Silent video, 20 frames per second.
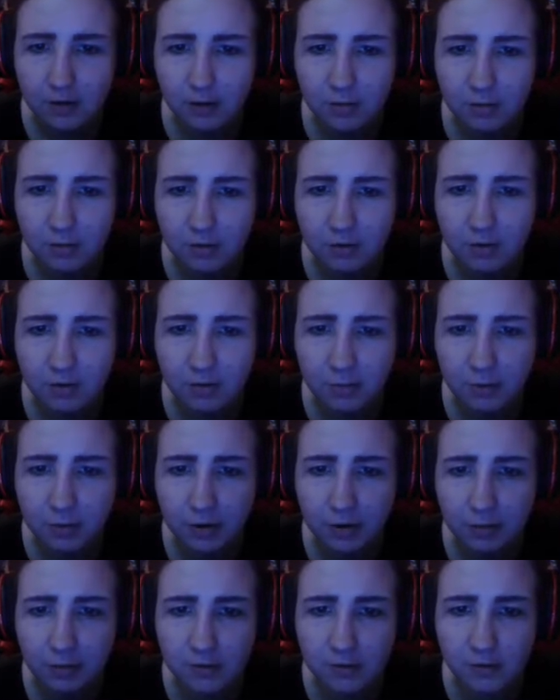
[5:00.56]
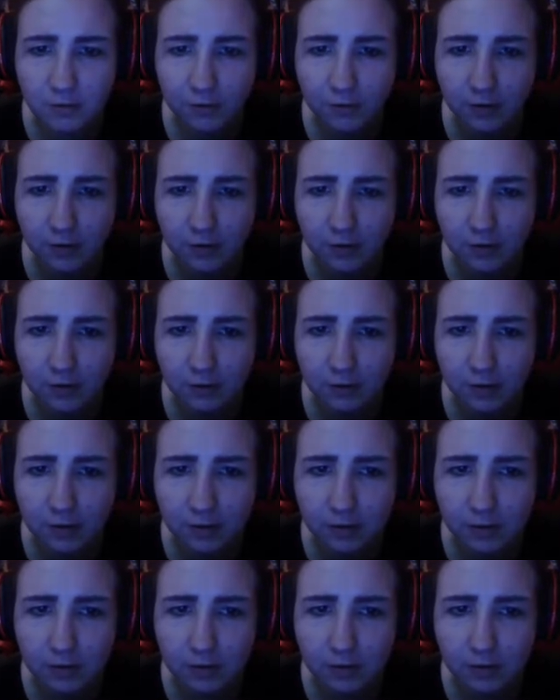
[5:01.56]
This is pretty much the first
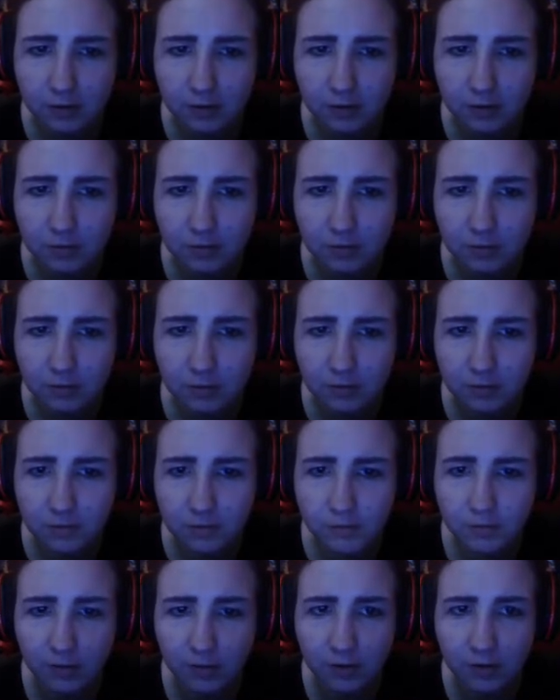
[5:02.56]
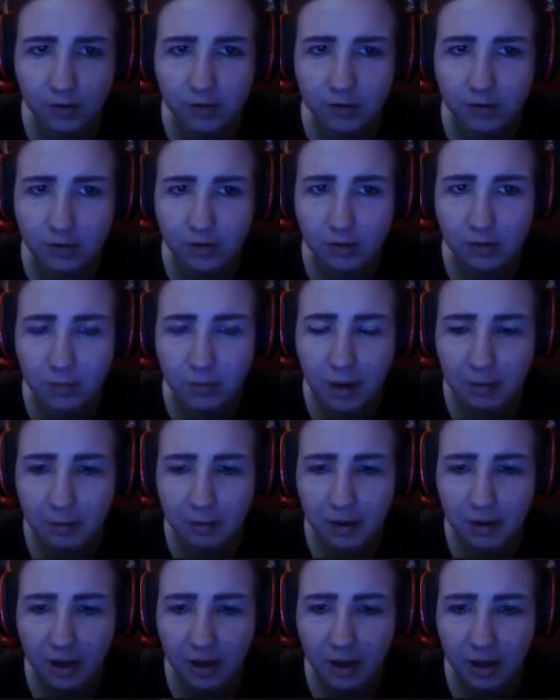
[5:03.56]
real version of the map
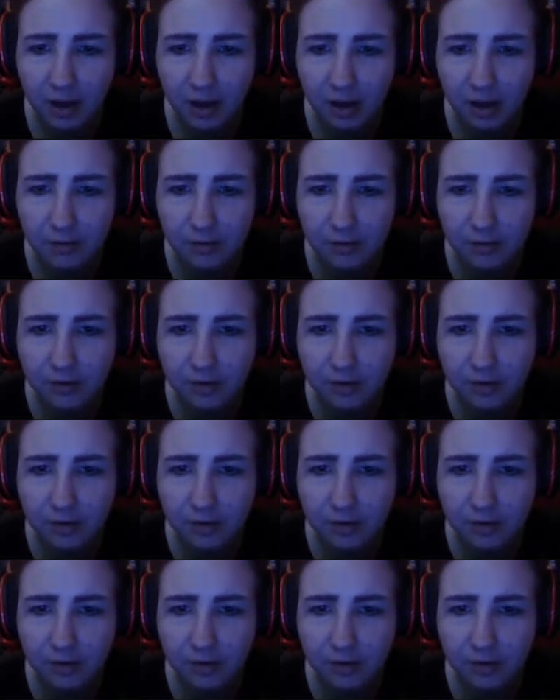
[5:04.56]
I have.